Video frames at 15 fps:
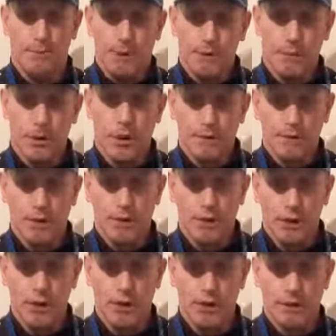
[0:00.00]
People have to
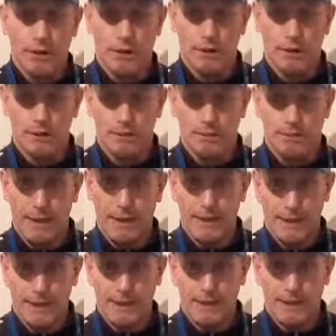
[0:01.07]
know pay
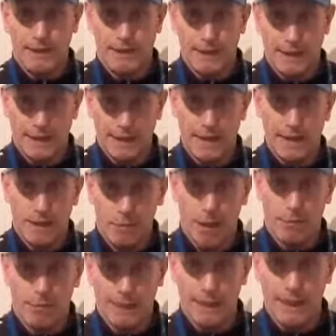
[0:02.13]
attention again to
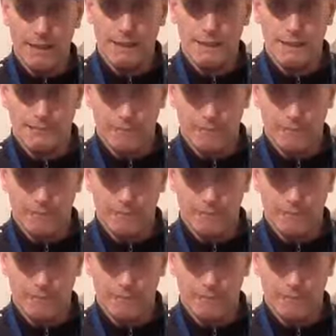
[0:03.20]
what I'm saying.